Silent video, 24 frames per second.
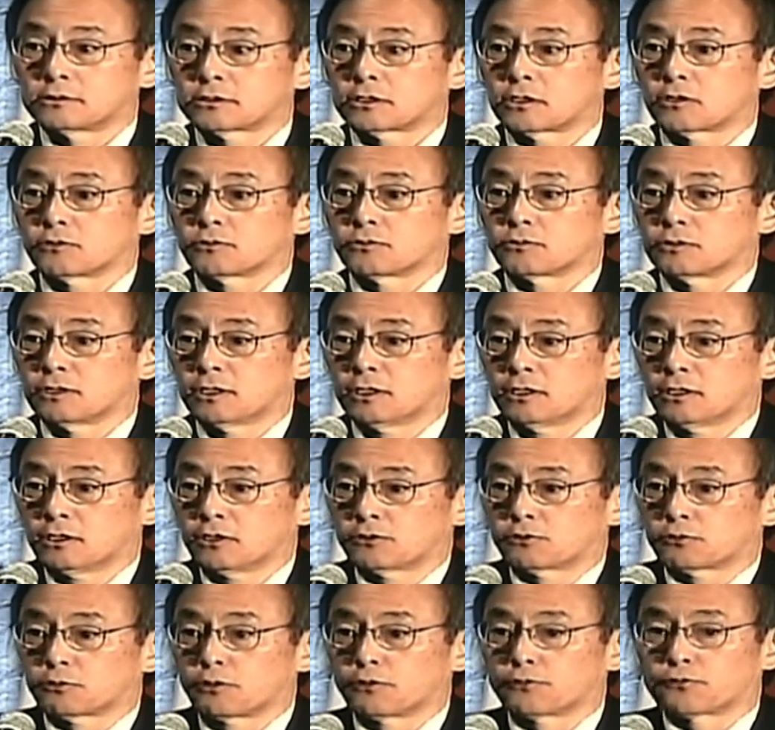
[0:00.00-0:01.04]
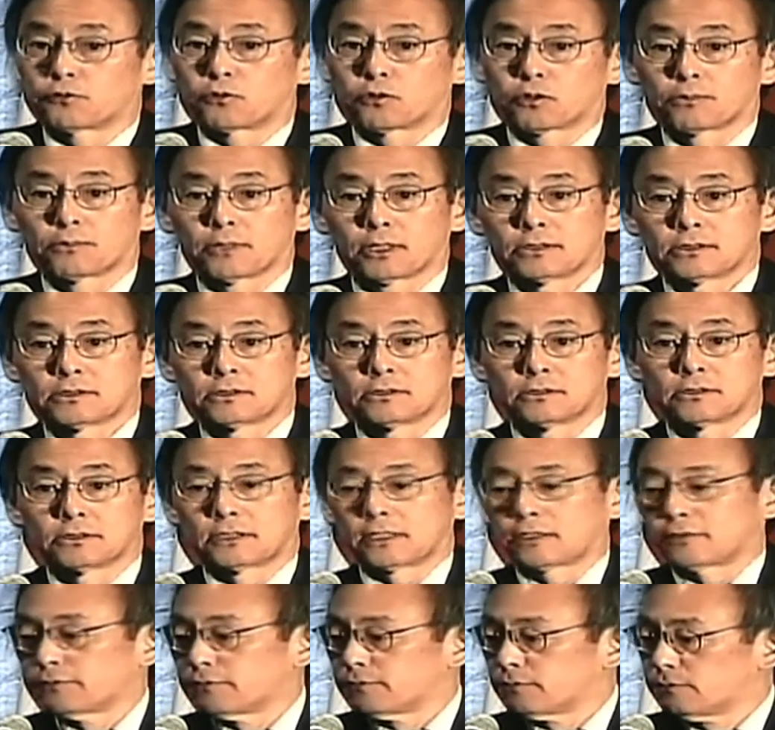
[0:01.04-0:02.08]
So three or four months
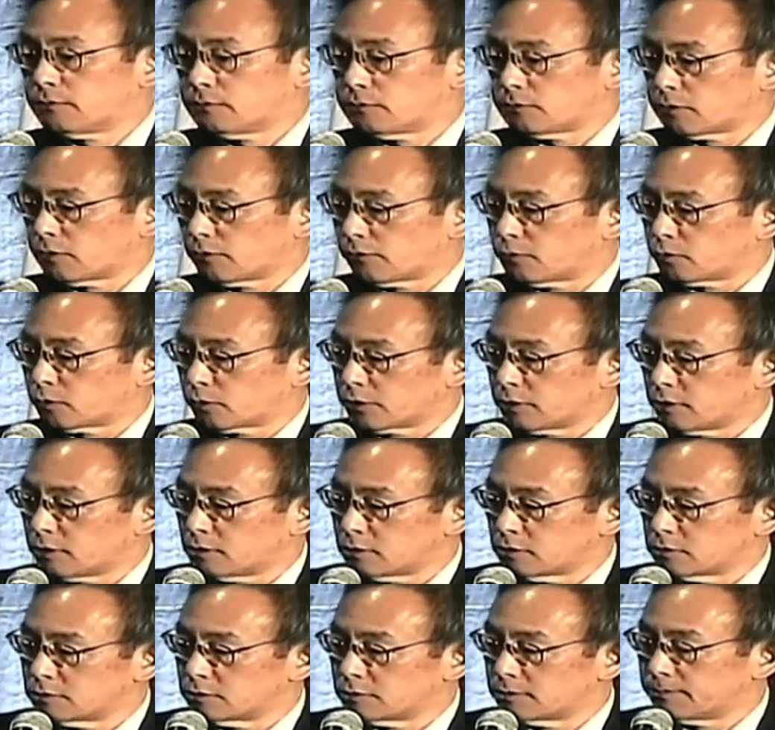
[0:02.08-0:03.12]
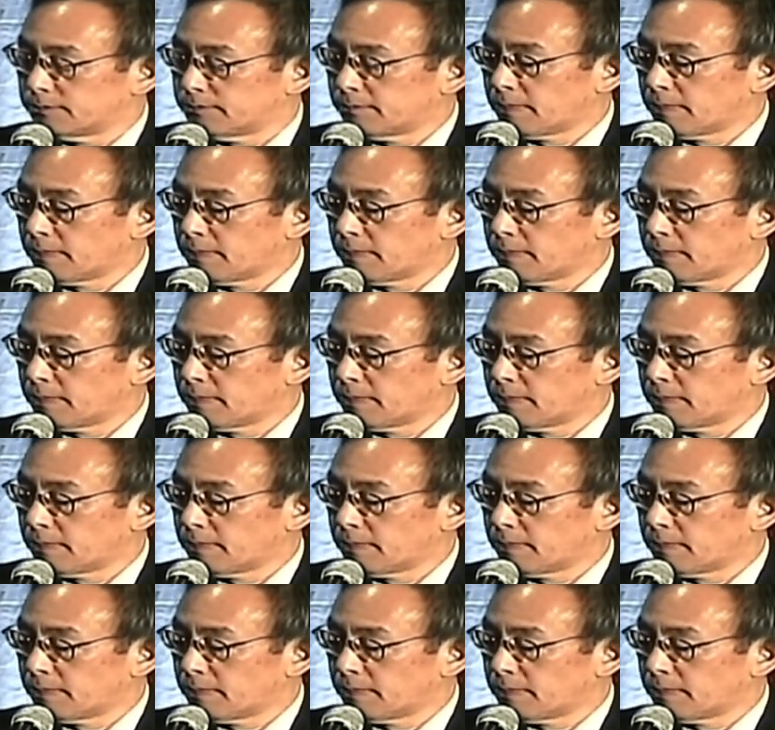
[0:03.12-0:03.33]
instead of three or four years.